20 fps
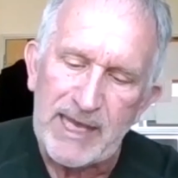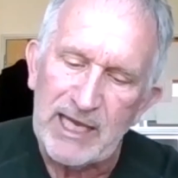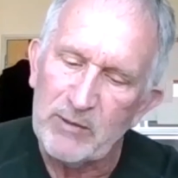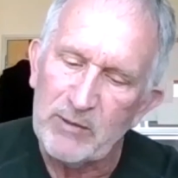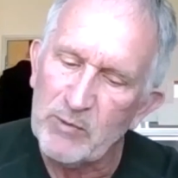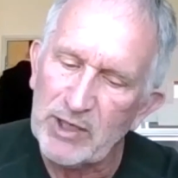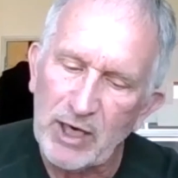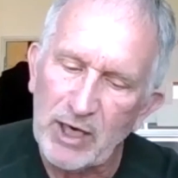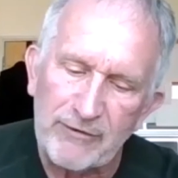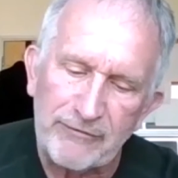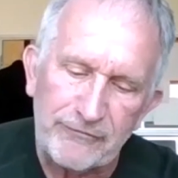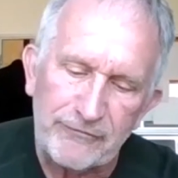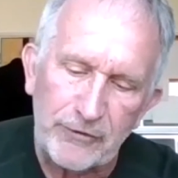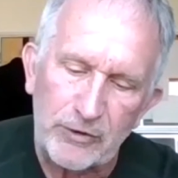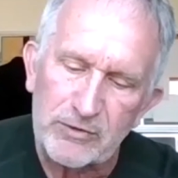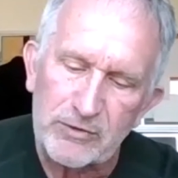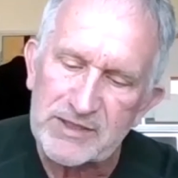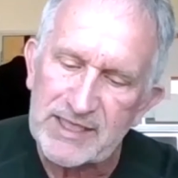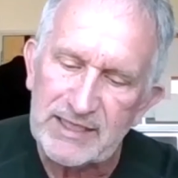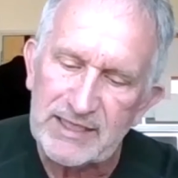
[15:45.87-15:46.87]
And when our
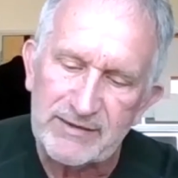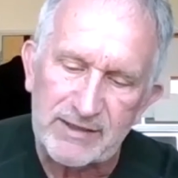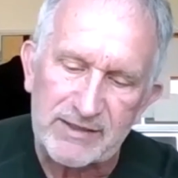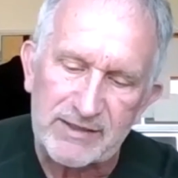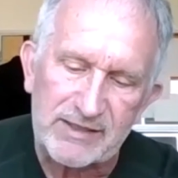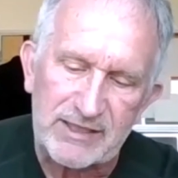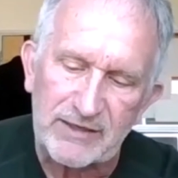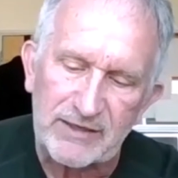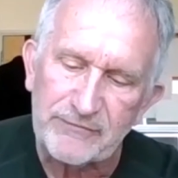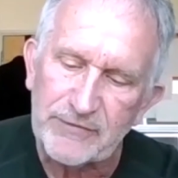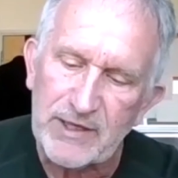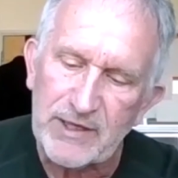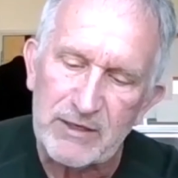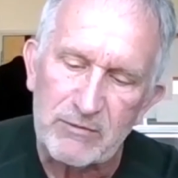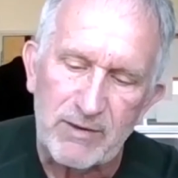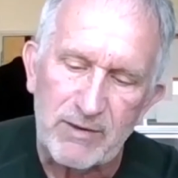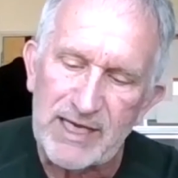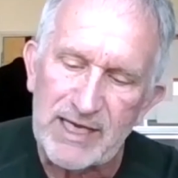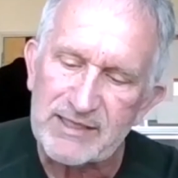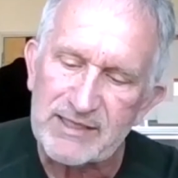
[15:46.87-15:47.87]
folks eat the stuff they
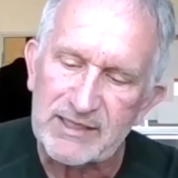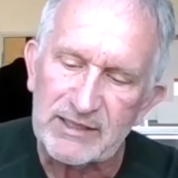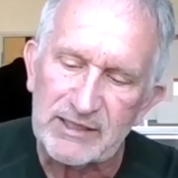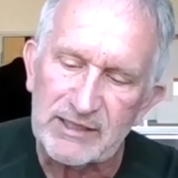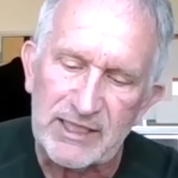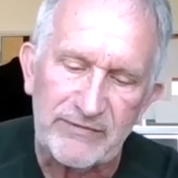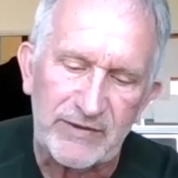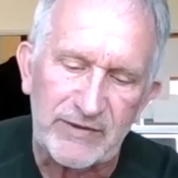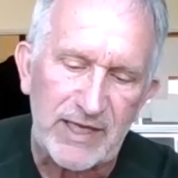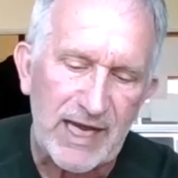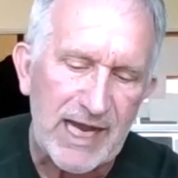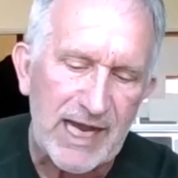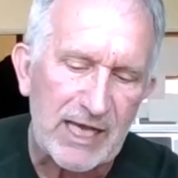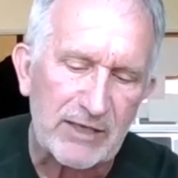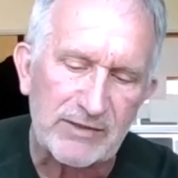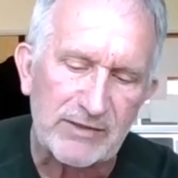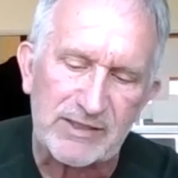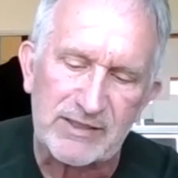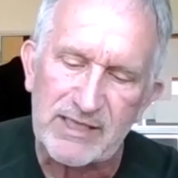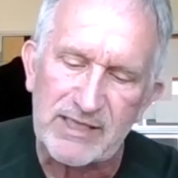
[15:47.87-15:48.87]
raise and live in the
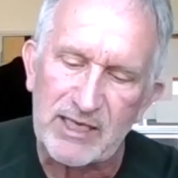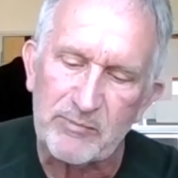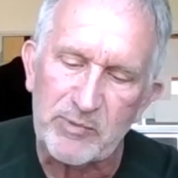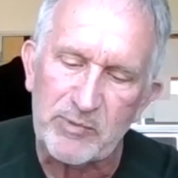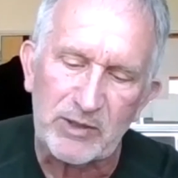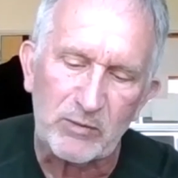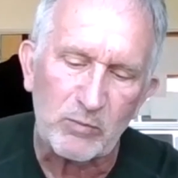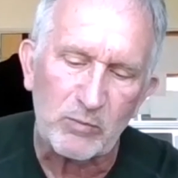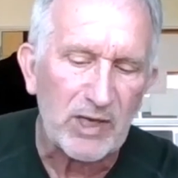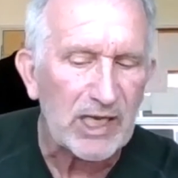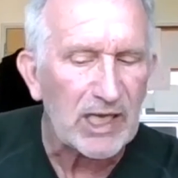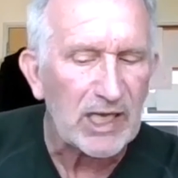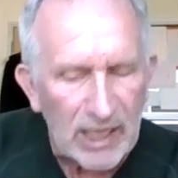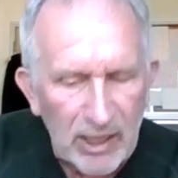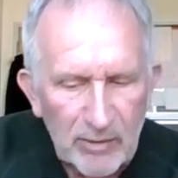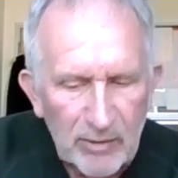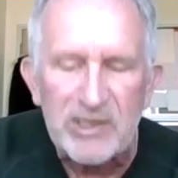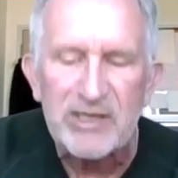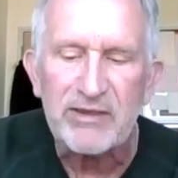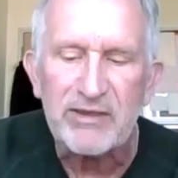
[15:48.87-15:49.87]
houses they build, well,
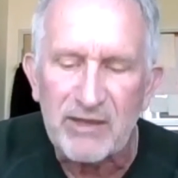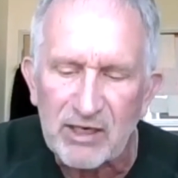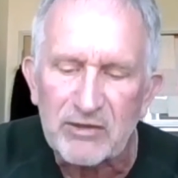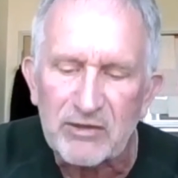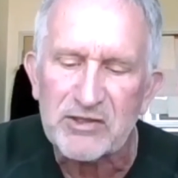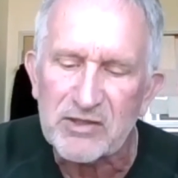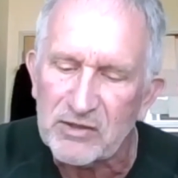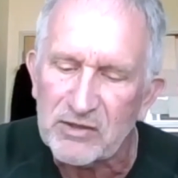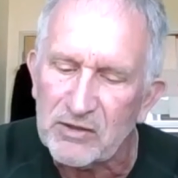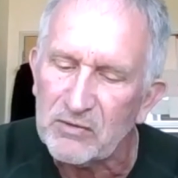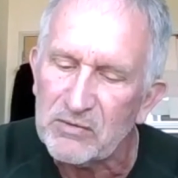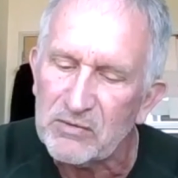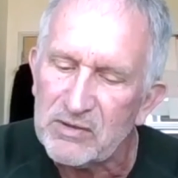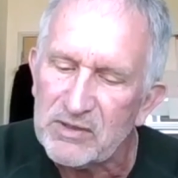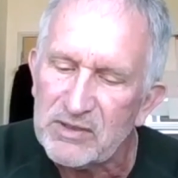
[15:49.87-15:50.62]
I'll be there too.